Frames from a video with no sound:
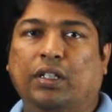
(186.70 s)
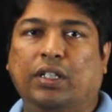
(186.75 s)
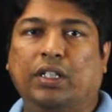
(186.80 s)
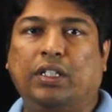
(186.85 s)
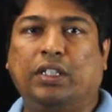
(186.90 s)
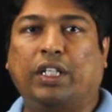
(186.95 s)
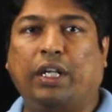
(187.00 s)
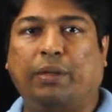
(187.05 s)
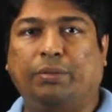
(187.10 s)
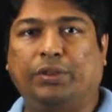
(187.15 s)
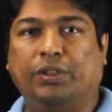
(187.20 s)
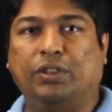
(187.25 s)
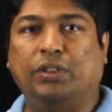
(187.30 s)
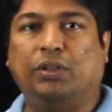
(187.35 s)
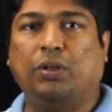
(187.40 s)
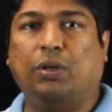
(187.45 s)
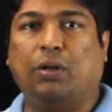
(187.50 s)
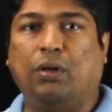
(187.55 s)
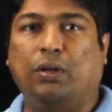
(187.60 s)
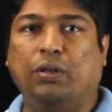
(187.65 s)
it
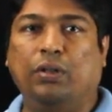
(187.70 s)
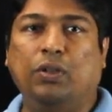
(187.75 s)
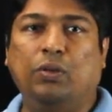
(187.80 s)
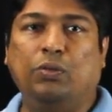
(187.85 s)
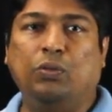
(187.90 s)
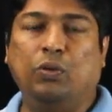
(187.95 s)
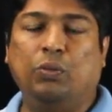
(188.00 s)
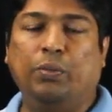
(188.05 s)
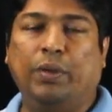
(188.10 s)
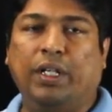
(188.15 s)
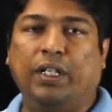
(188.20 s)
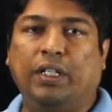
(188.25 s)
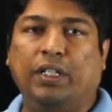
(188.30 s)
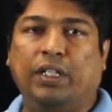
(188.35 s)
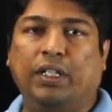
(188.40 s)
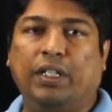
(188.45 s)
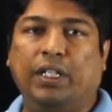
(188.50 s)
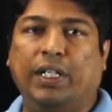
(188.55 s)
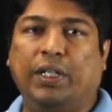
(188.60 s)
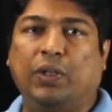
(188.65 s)
captures all the movement,
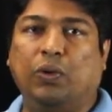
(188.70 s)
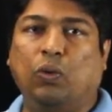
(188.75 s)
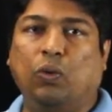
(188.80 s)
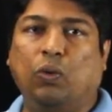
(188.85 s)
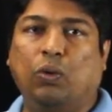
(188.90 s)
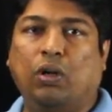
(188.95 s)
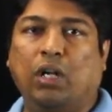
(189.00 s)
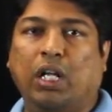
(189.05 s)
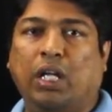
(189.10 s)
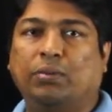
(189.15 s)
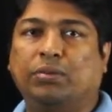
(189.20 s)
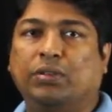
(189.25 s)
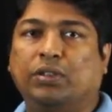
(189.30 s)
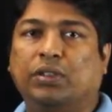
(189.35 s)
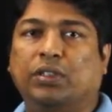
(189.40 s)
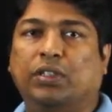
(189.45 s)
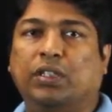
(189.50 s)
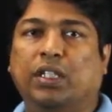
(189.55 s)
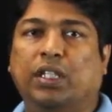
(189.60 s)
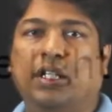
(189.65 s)
it overlaps